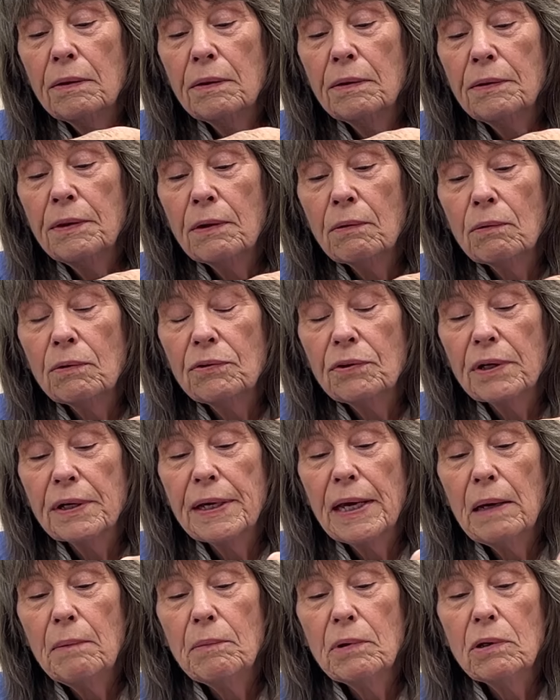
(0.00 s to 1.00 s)
was a
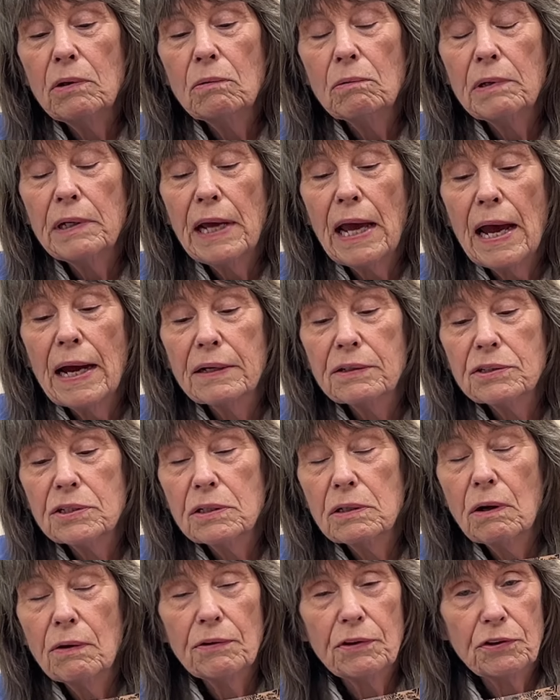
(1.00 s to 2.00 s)
chemical
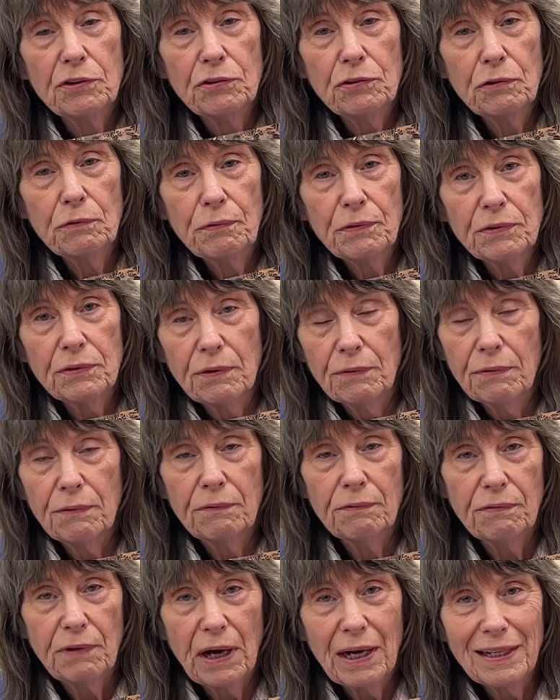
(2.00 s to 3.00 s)
reaction on the surface of the
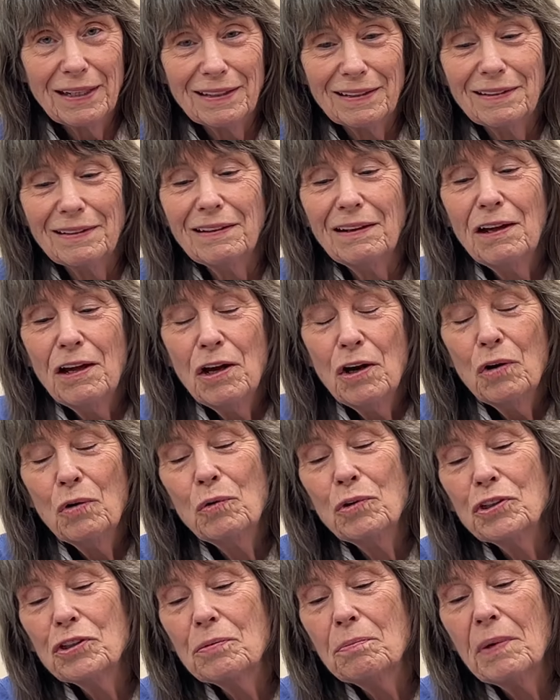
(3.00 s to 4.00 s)
vinyl
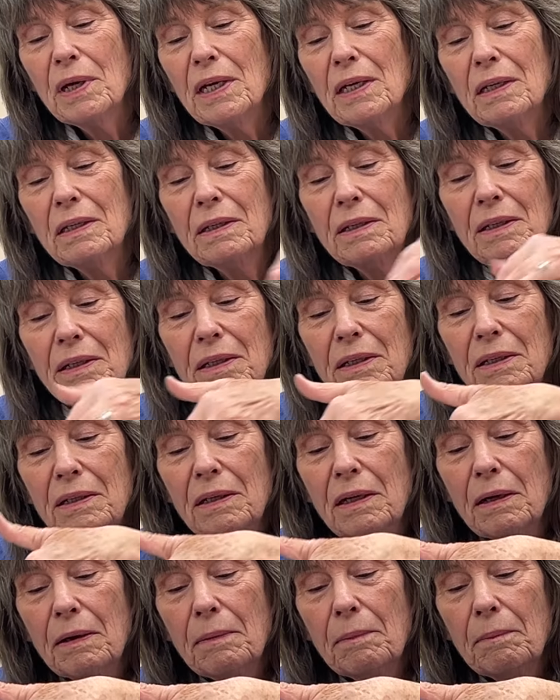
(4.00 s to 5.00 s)
which made
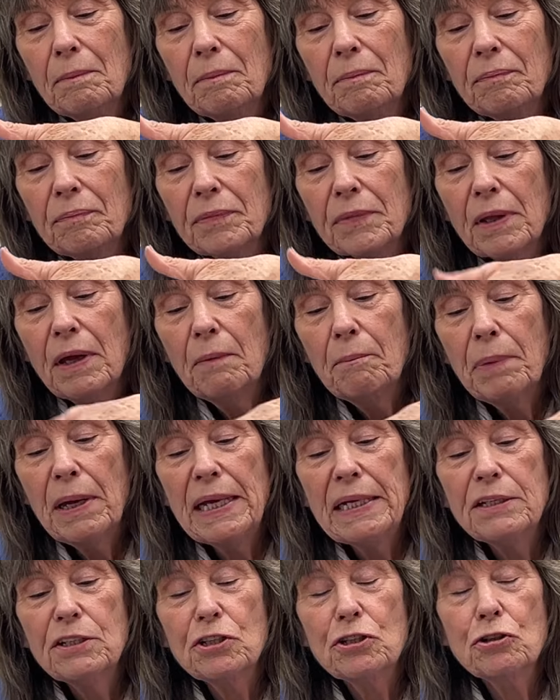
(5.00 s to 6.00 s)
the
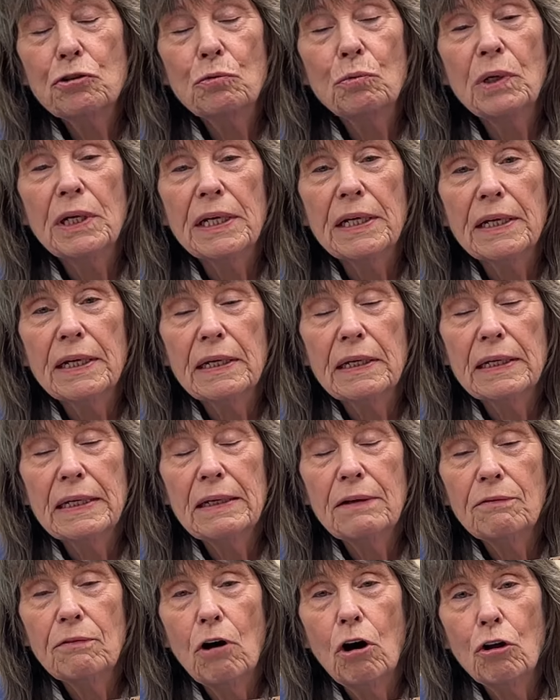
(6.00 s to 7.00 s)
paint shrink and
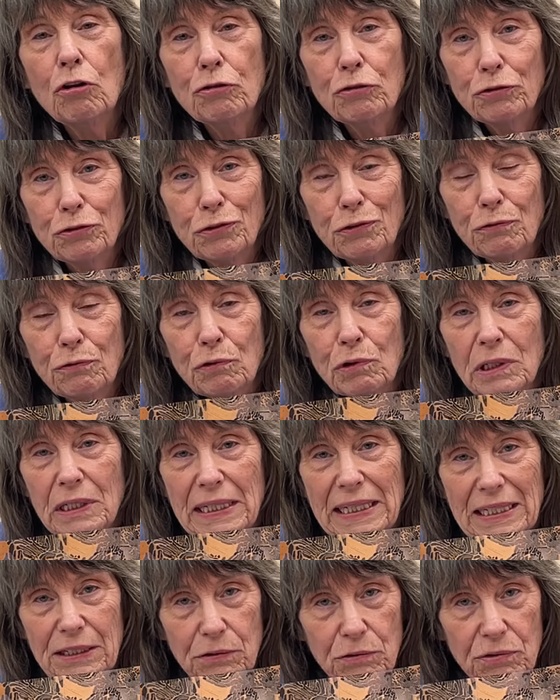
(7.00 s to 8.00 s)
give all sorts of really
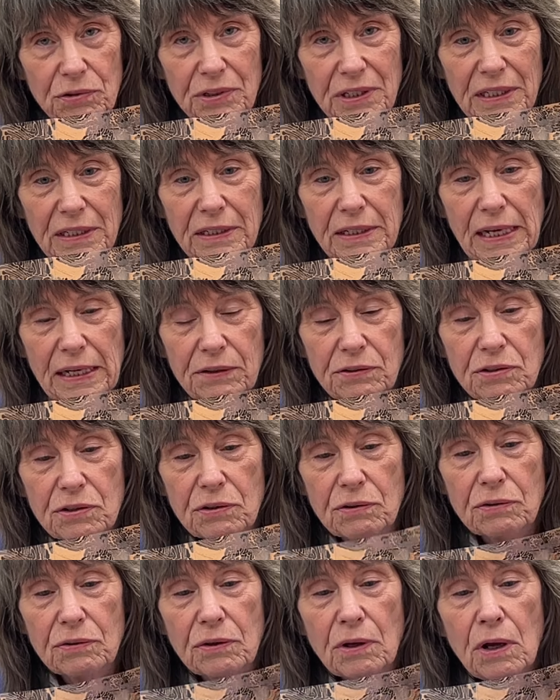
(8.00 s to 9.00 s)
interesting
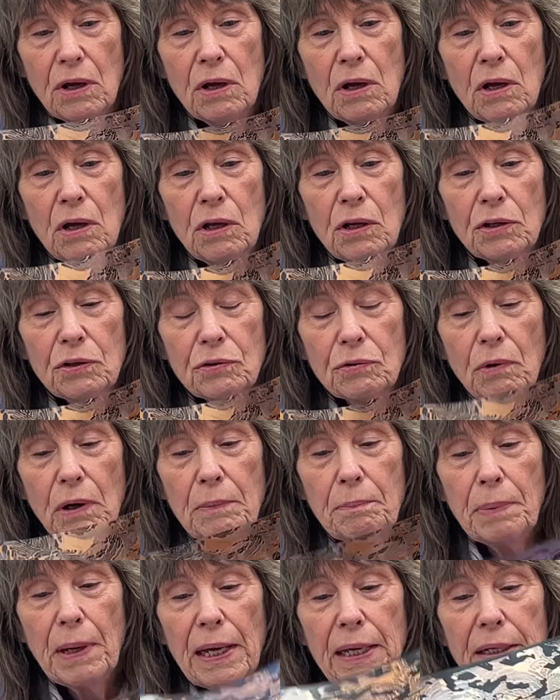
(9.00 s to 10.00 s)
textures. So I
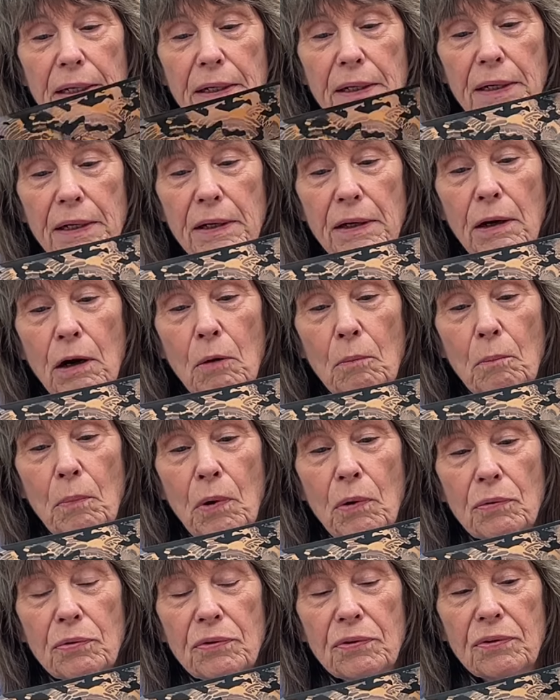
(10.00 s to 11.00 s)
painted it on
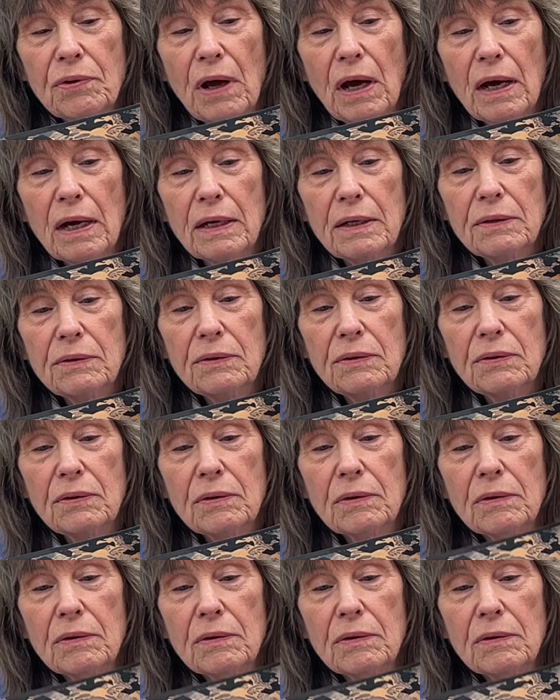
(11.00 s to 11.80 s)
both sides.